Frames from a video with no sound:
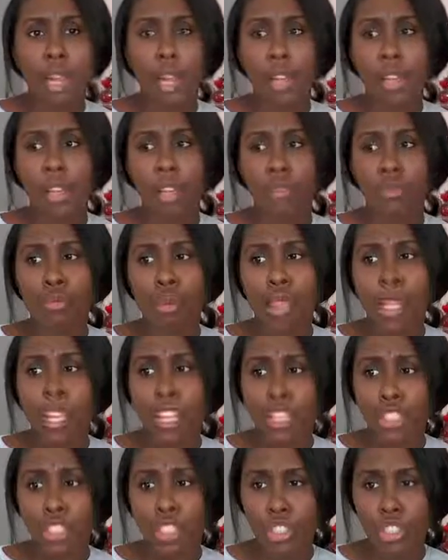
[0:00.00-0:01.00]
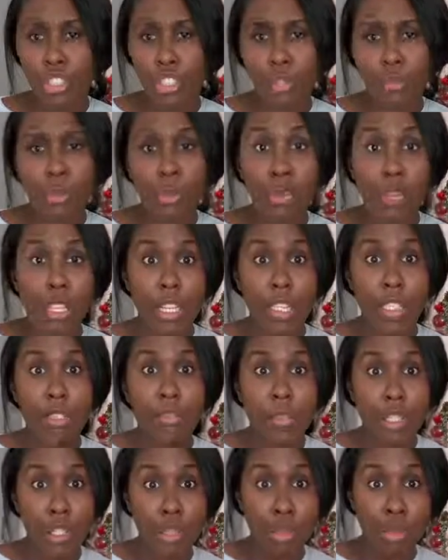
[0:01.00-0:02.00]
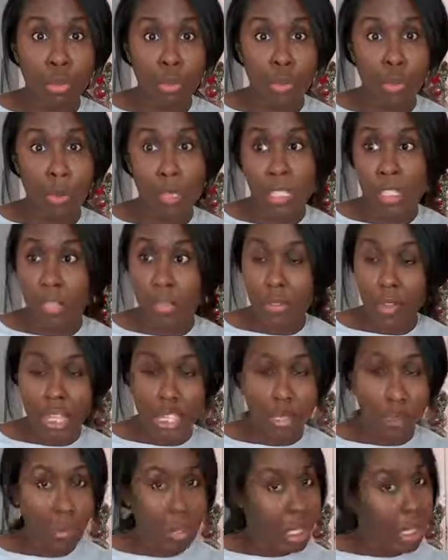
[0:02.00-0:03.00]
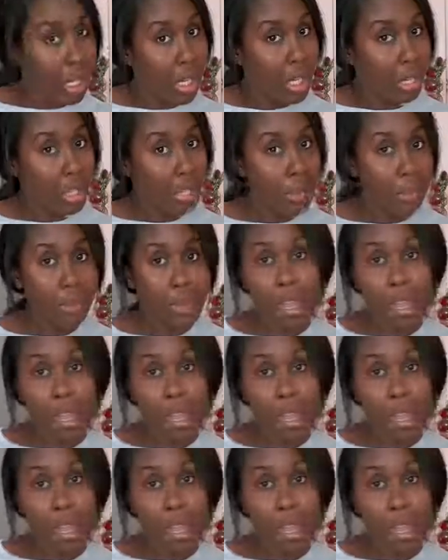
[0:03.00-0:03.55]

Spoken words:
and relationships with individuals because of things we heard?